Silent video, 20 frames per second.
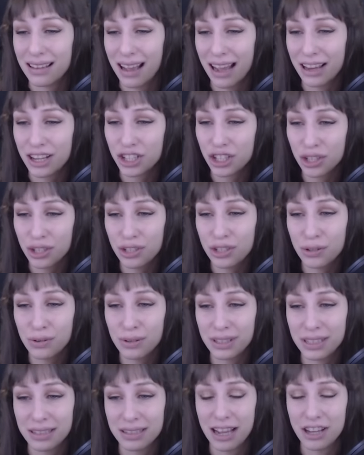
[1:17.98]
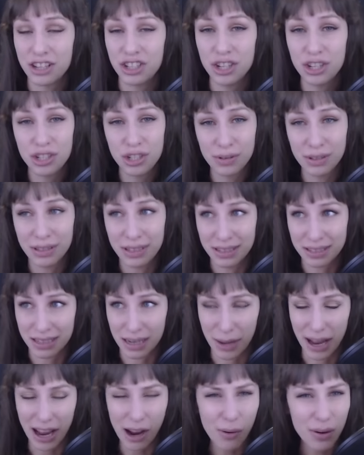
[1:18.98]
I should do it this I should do it this
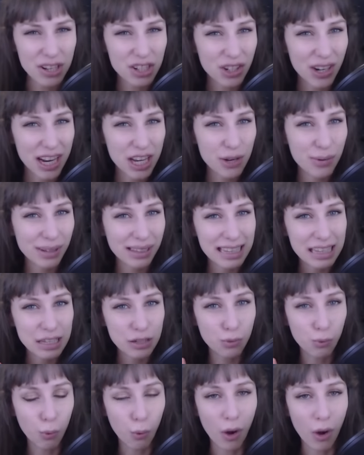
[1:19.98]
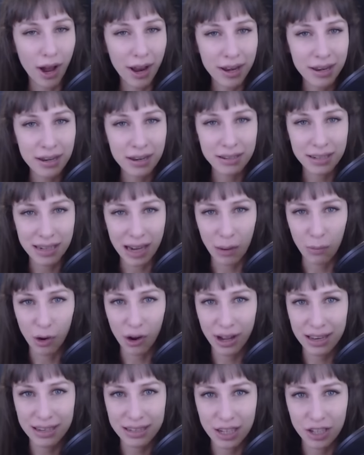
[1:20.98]
time. I always try and do at least one time
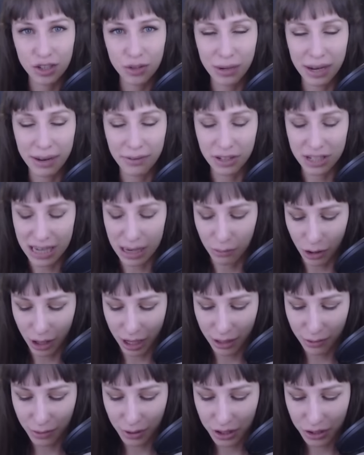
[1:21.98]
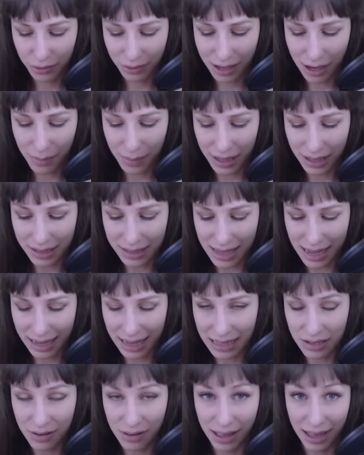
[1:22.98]
walking dungeon whenever time walking rolls around, because that
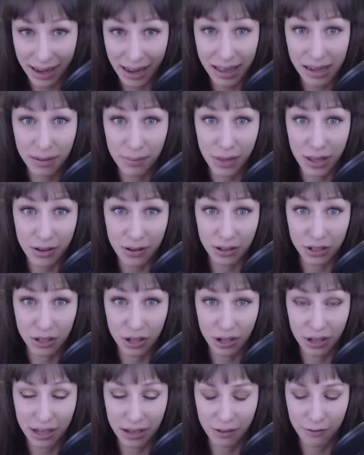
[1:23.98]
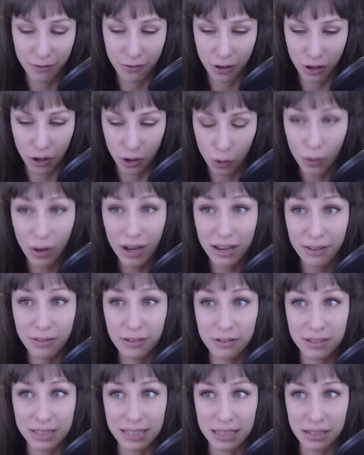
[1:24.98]
gets you that item that you can turn in for quite a
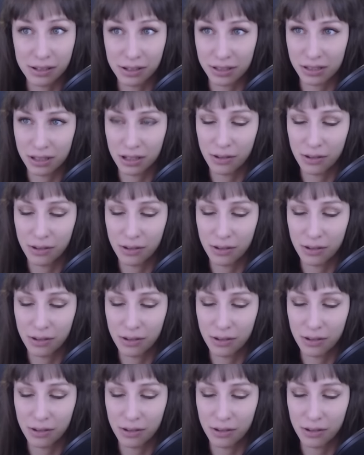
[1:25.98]
few seals.